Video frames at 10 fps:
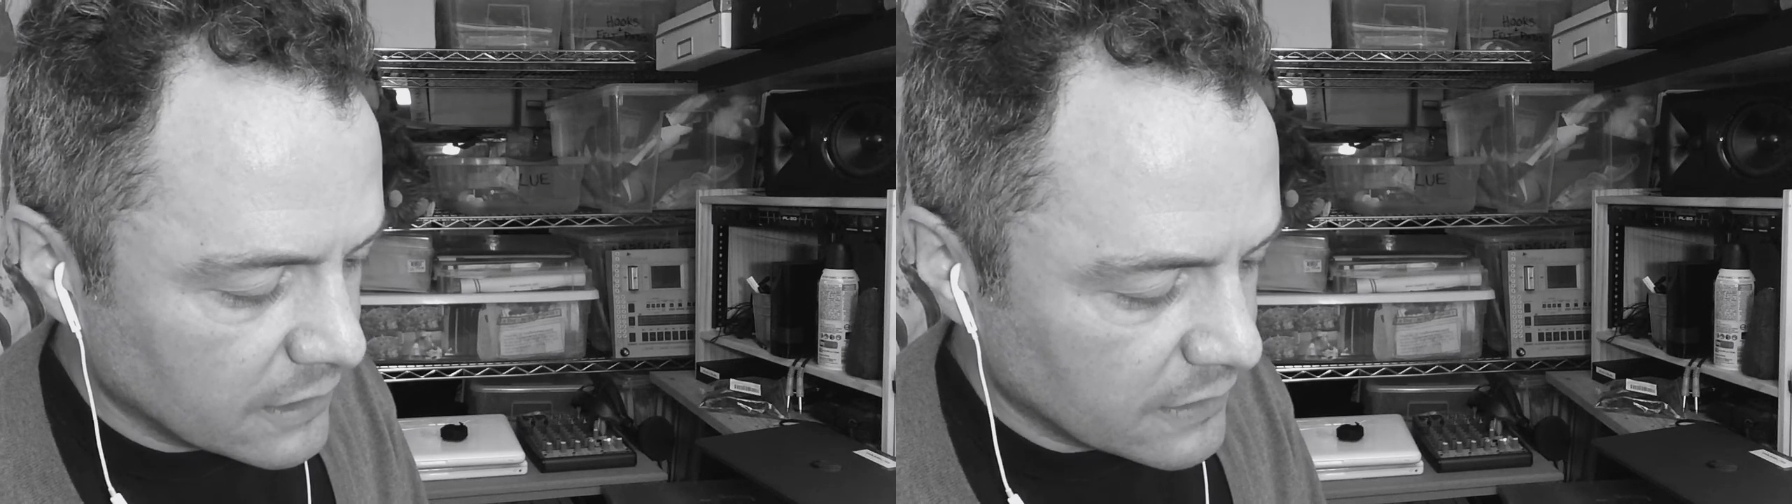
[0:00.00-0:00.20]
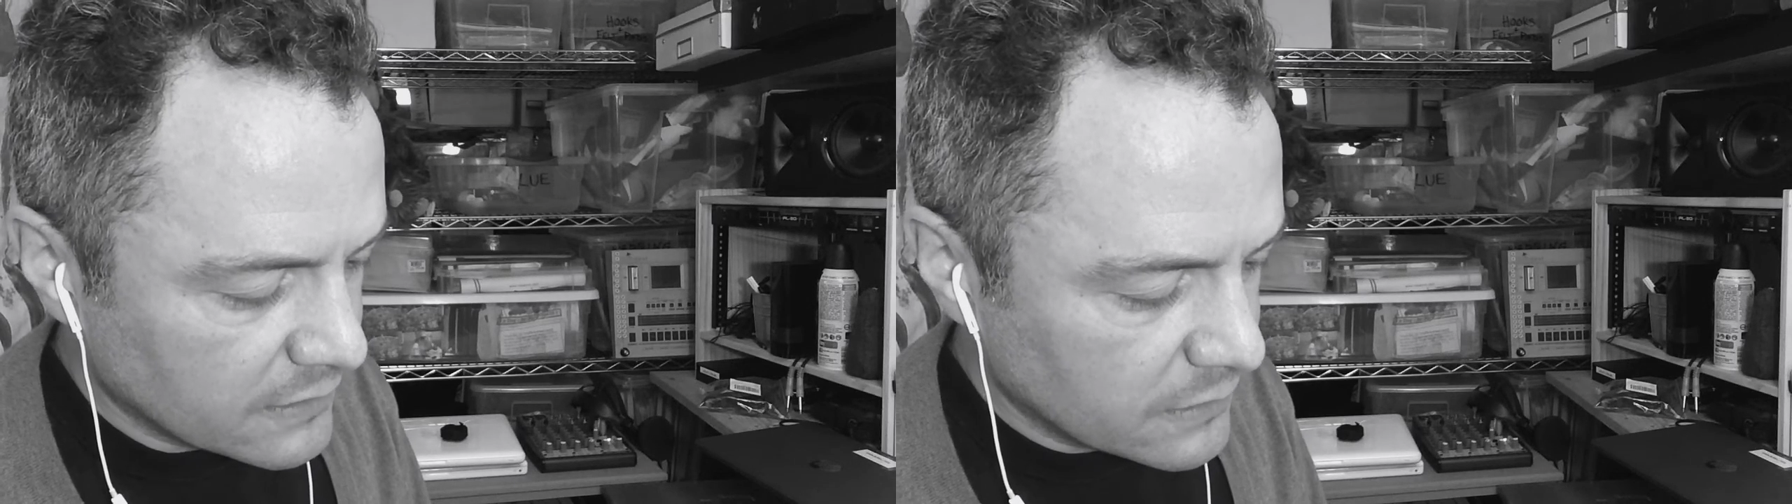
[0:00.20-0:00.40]

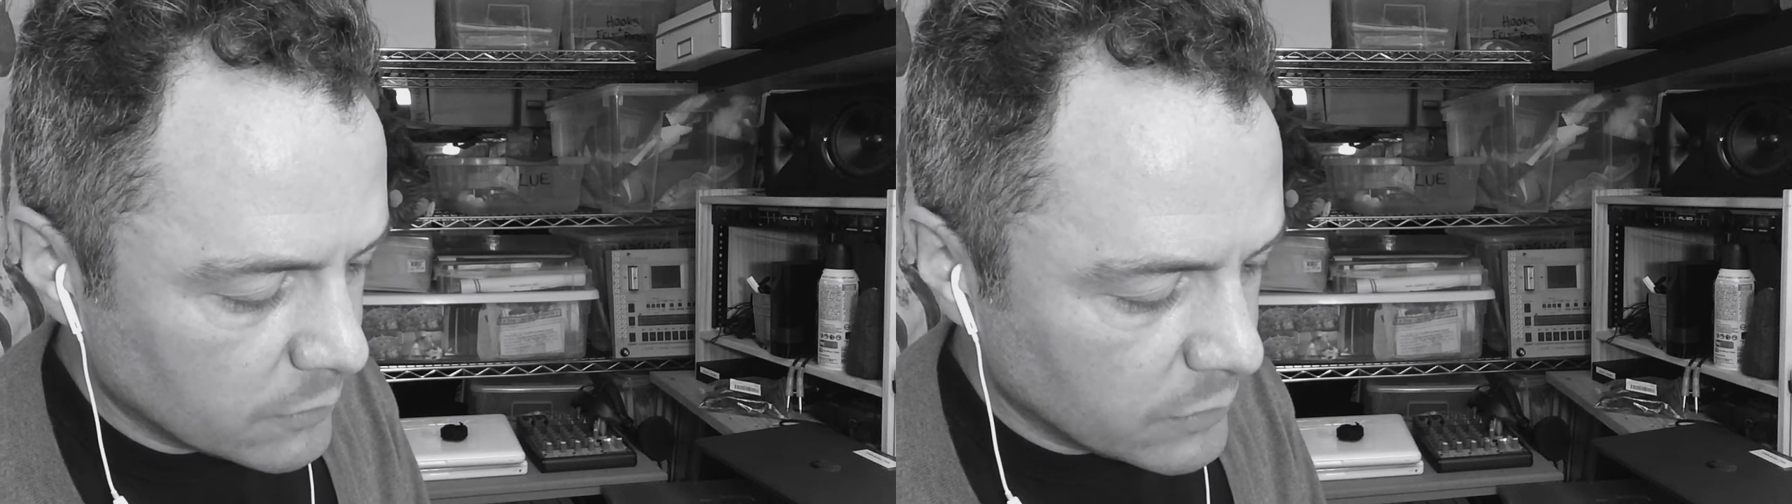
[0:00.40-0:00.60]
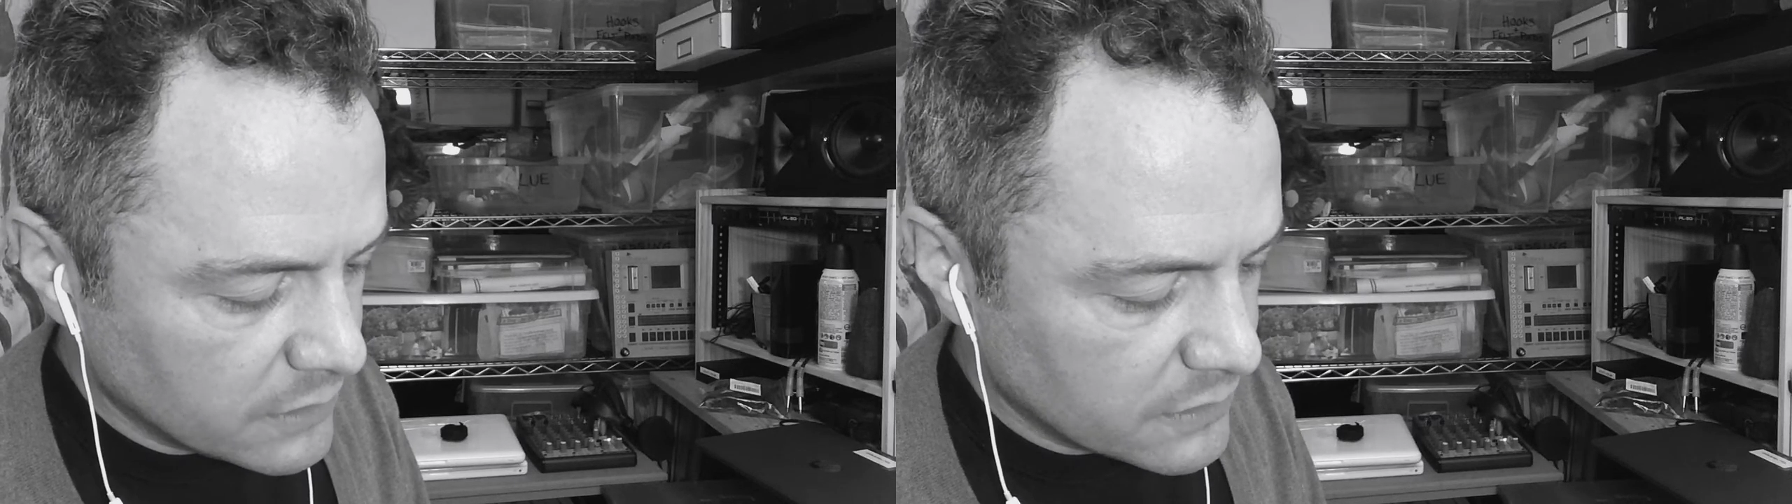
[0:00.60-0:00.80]
that
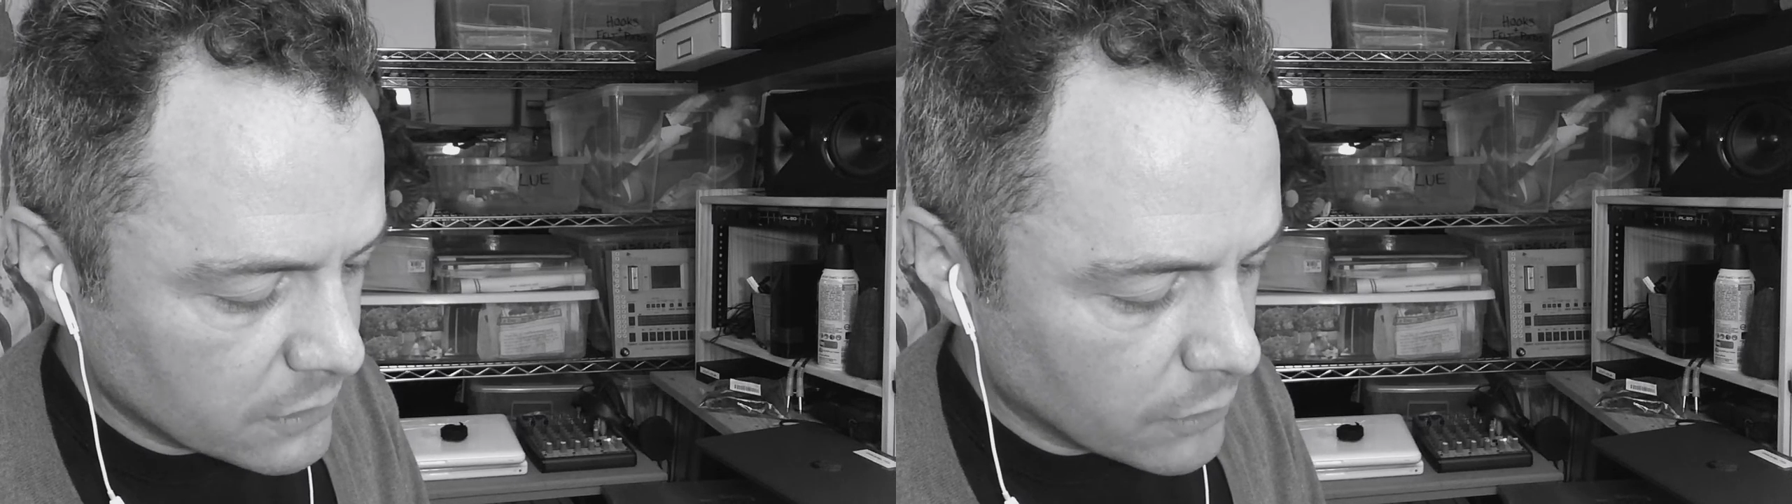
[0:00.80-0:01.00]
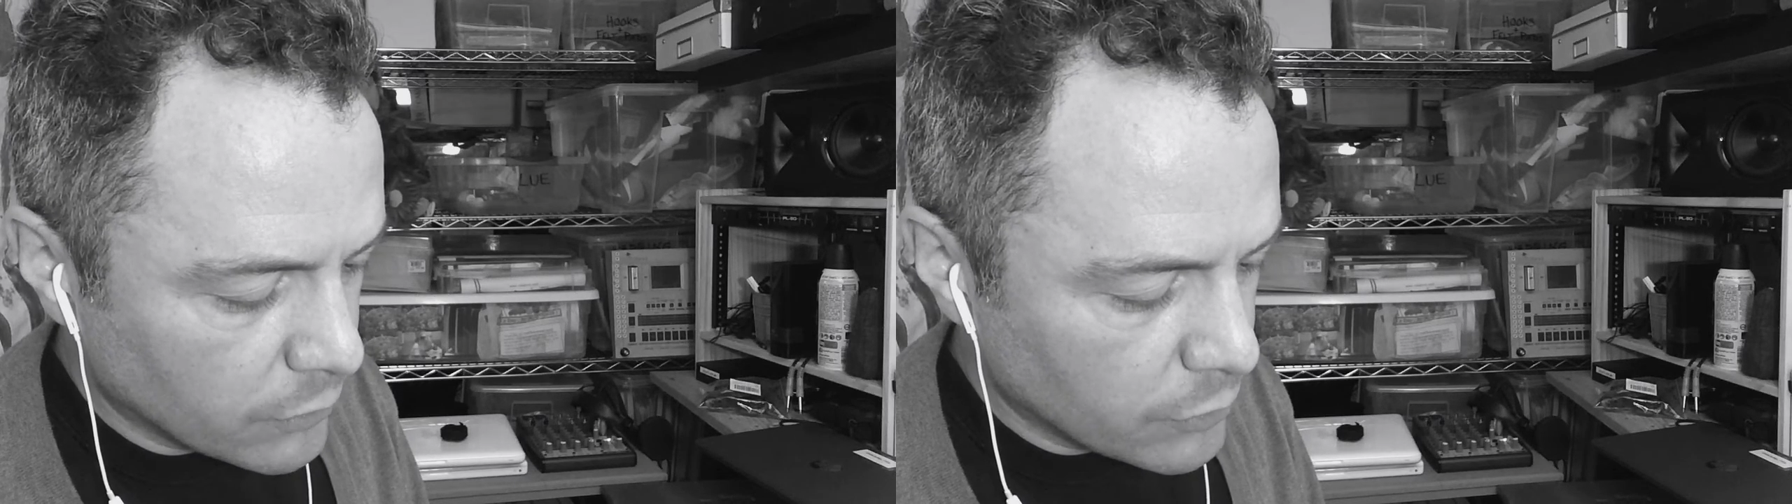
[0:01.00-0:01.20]
some weeks
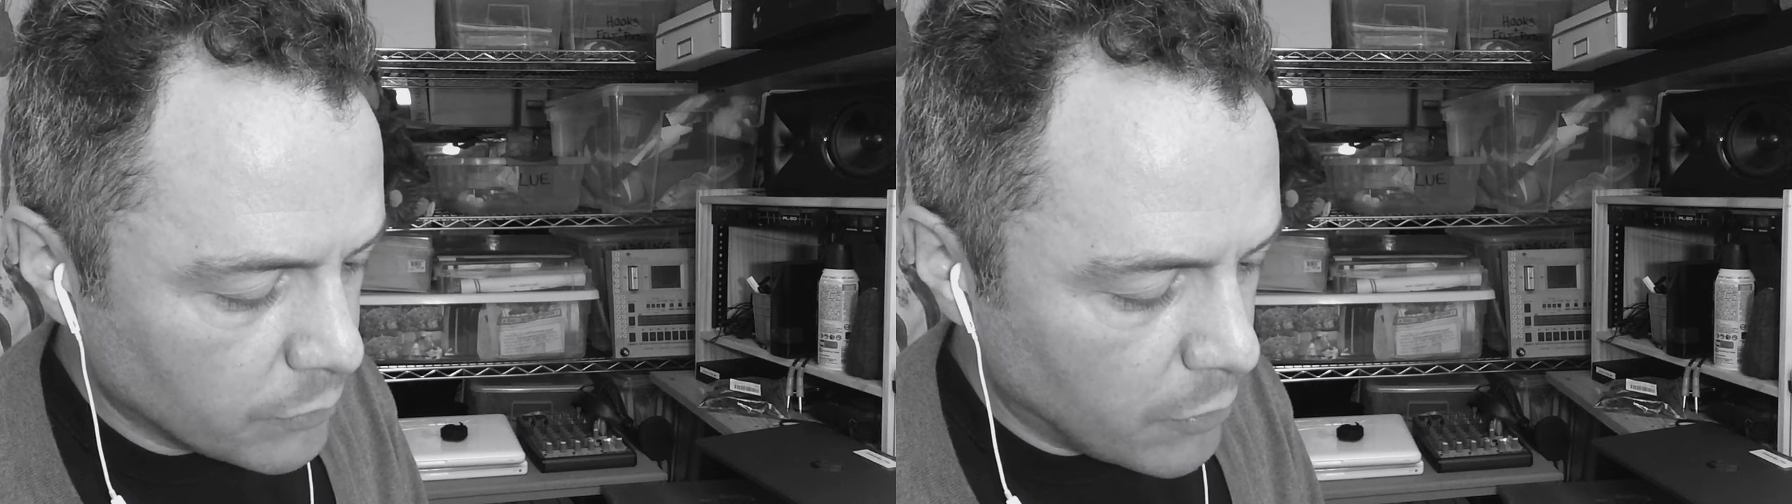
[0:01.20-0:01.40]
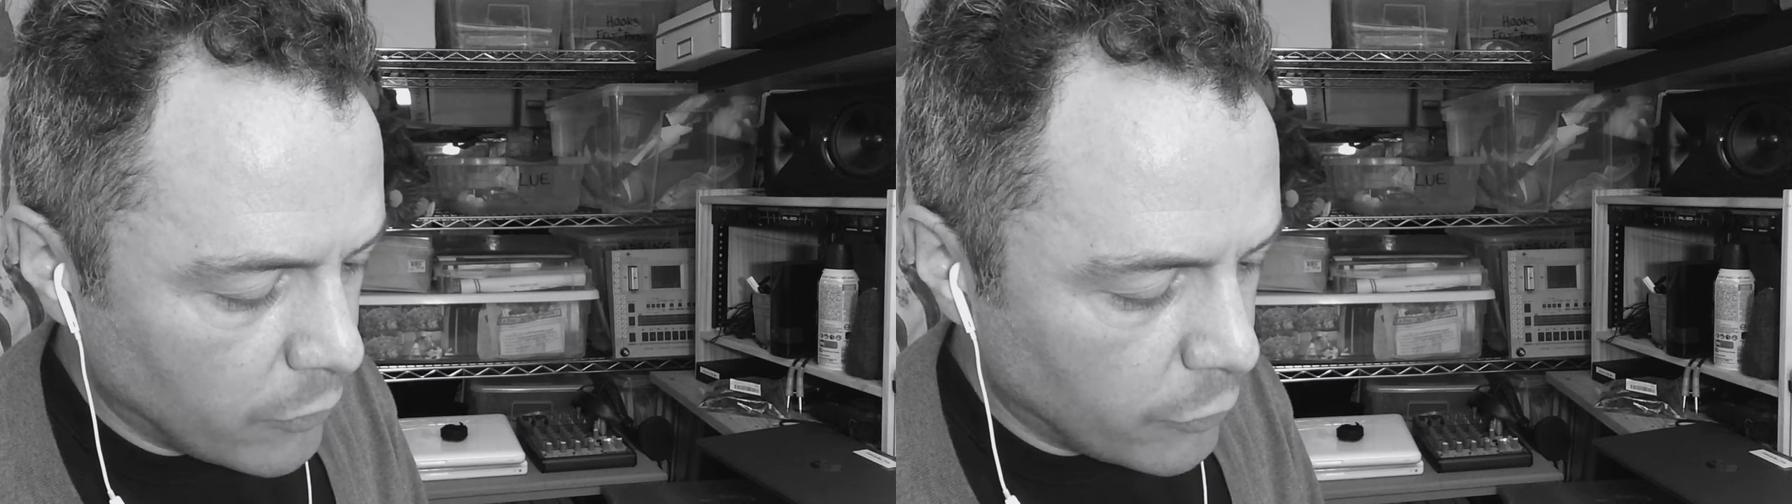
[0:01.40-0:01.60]
ago you
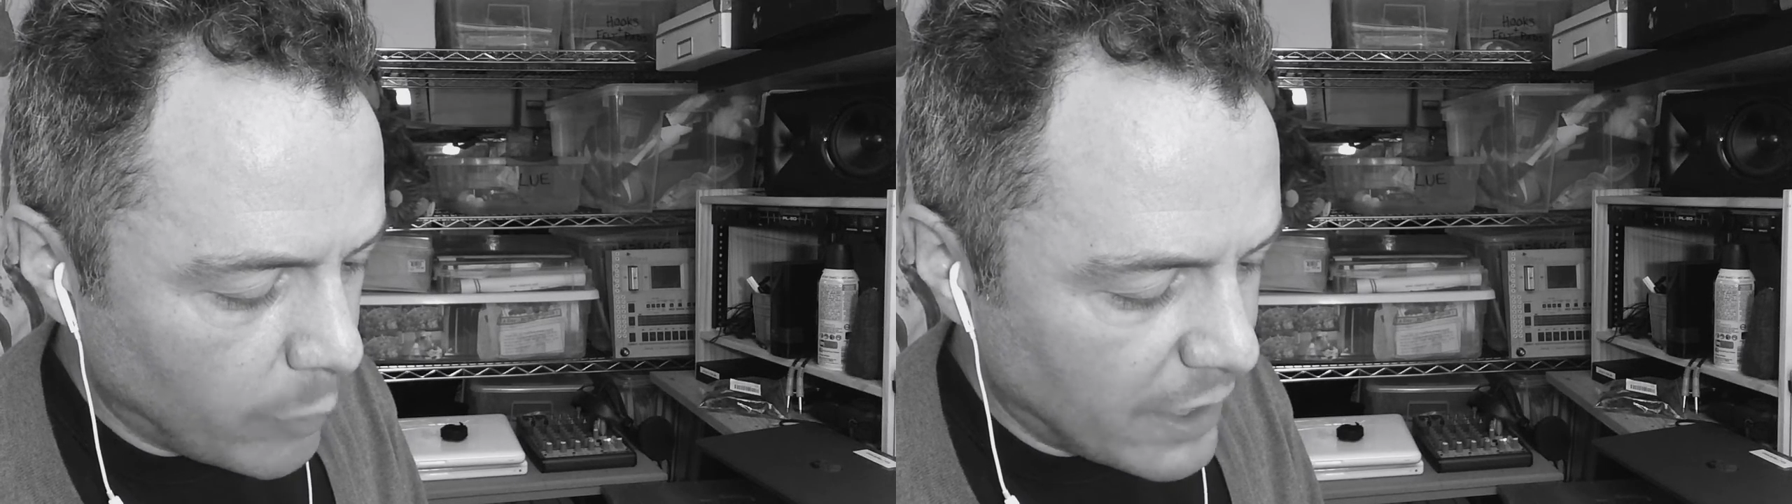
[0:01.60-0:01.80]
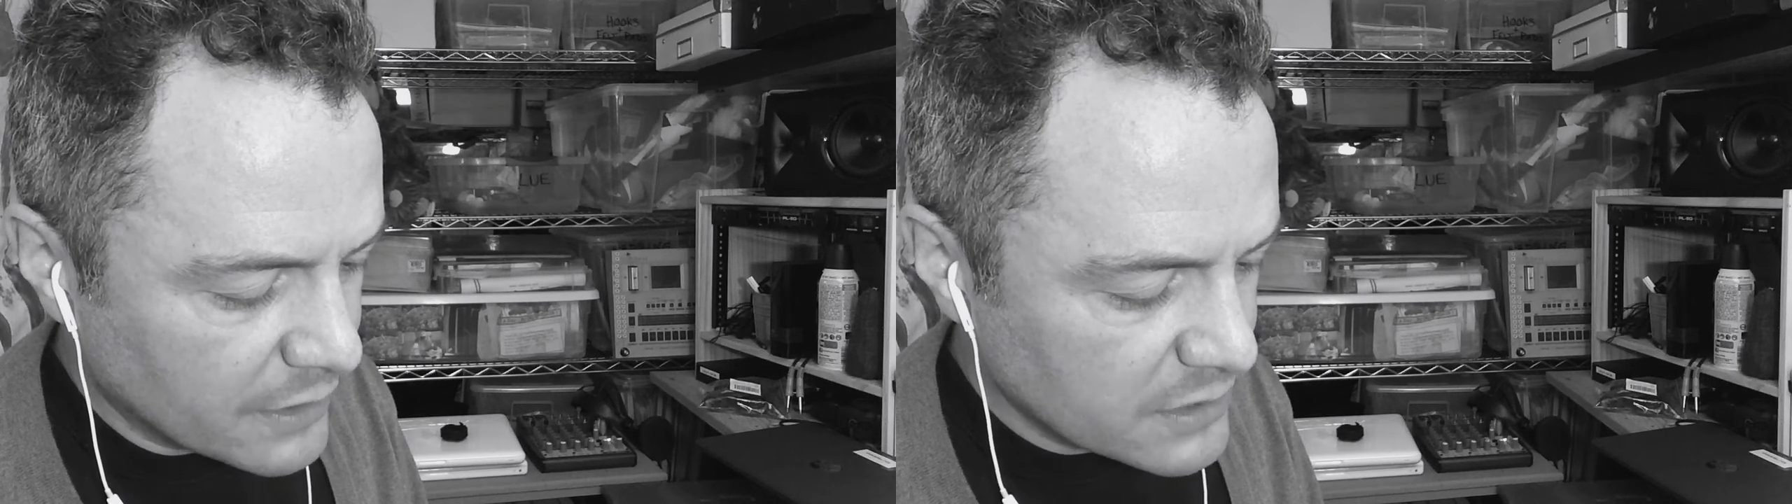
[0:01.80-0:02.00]
both went